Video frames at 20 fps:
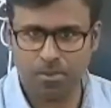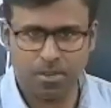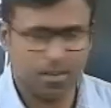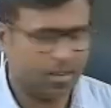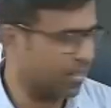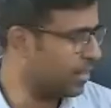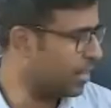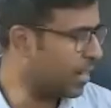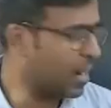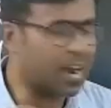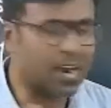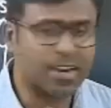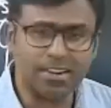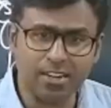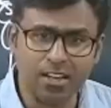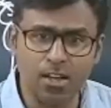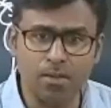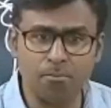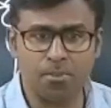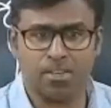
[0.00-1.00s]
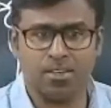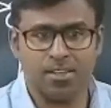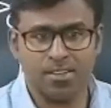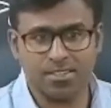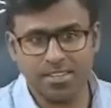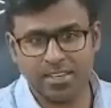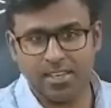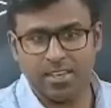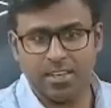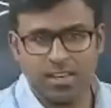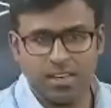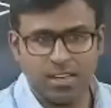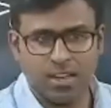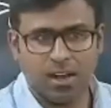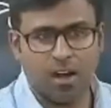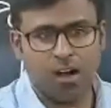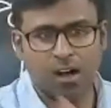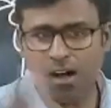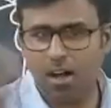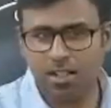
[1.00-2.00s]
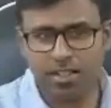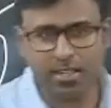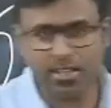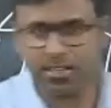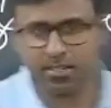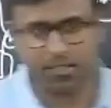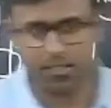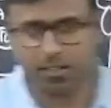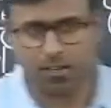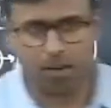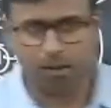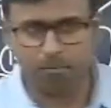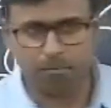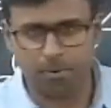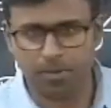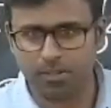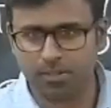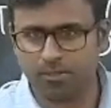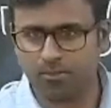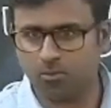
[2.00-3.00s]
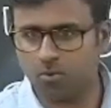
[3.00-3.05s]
The atom, see, all these toppers